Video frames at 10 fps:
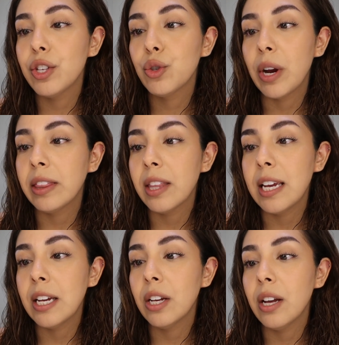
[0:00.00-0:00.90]

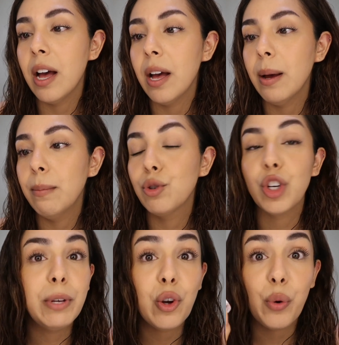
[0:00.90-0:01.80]
Strengthening
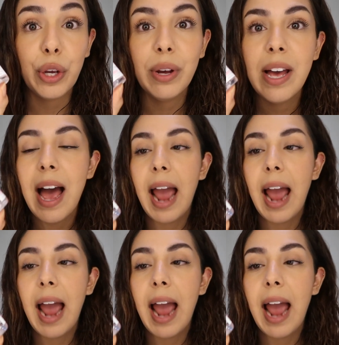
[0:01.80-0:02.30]
Treatment Oil.